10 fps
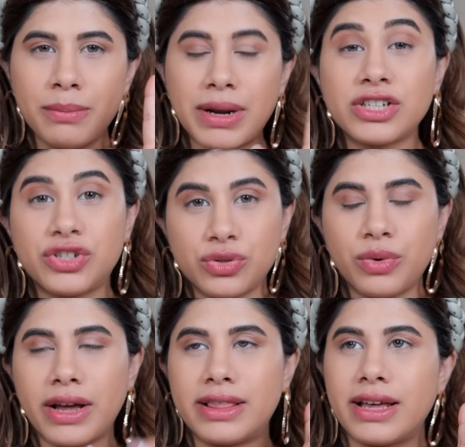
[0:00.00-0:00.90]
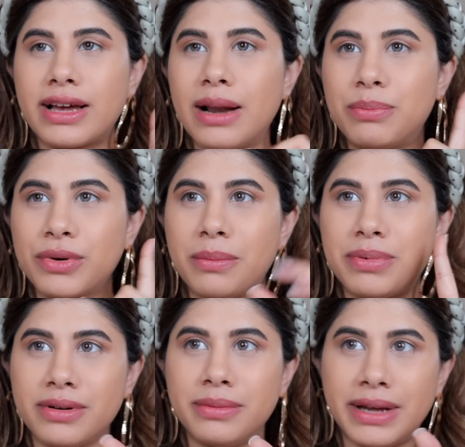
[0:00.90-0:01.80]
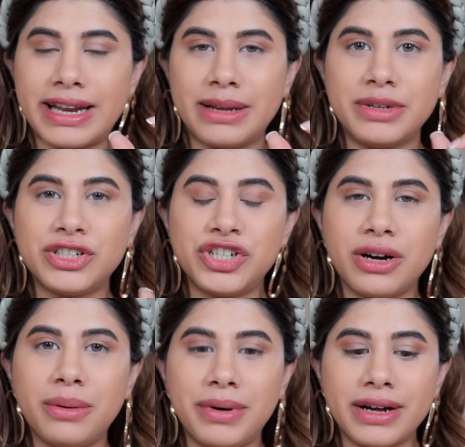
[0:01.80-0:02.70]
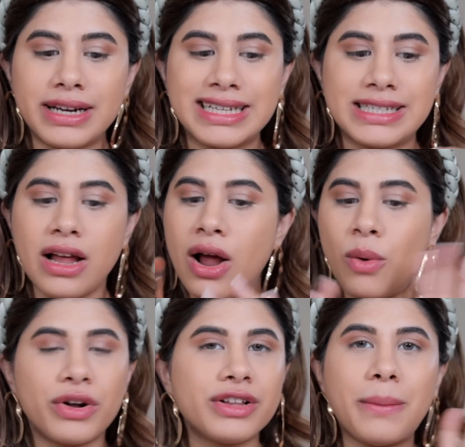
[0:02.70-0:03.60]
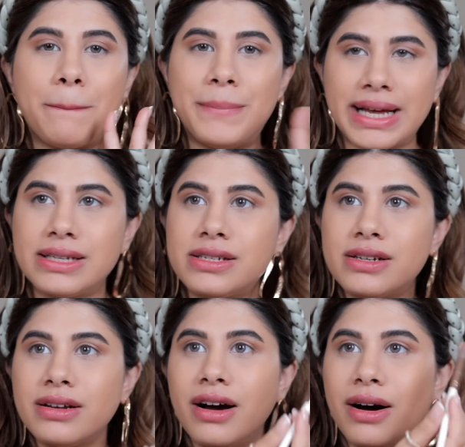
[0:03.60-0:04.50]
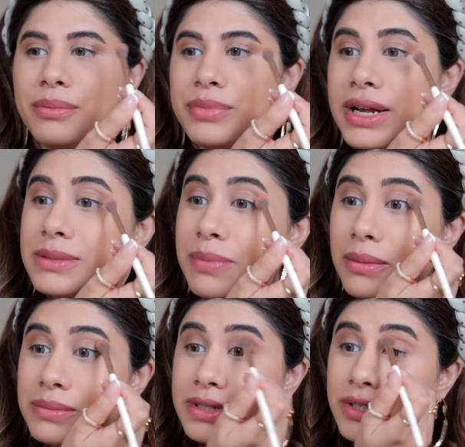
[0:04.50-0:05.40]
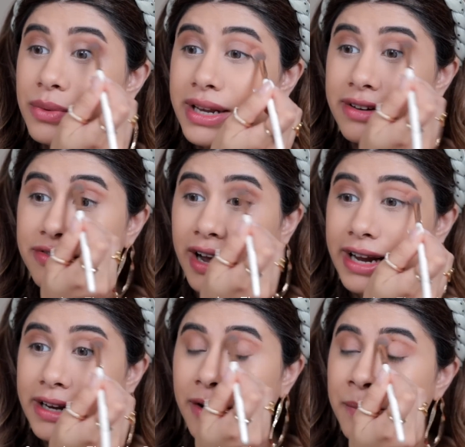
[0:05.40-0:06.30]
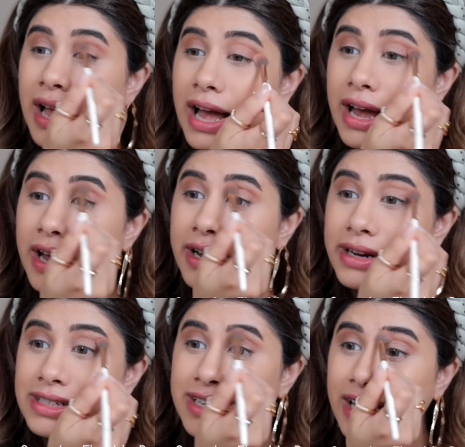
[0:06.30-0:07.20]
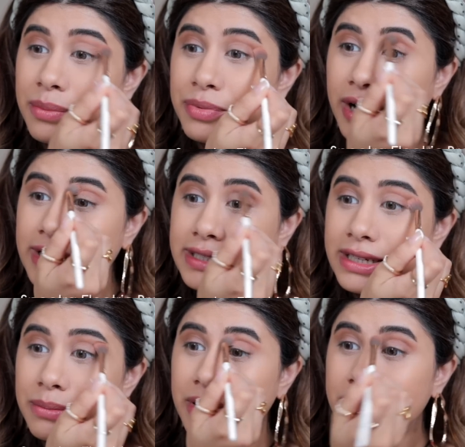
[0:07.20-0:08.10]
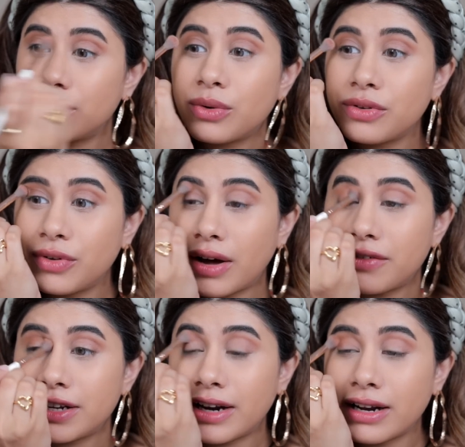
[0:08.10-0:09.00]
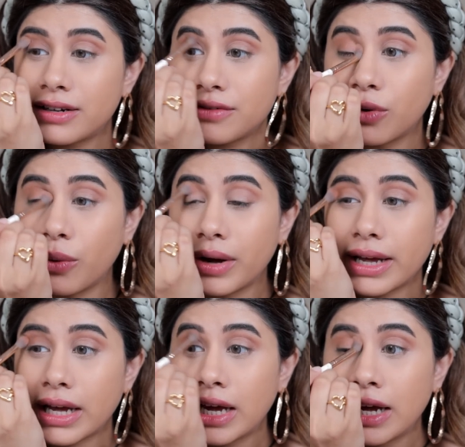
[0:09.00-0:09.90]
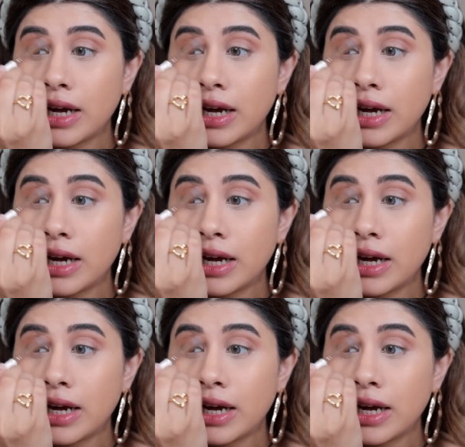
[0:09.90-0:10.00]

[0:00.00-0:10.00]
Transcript: plus two, I think. I'll put up an image here, but it's one of the best breast pumps you can find. And it's kind of pricey, but you know, if you have any relative going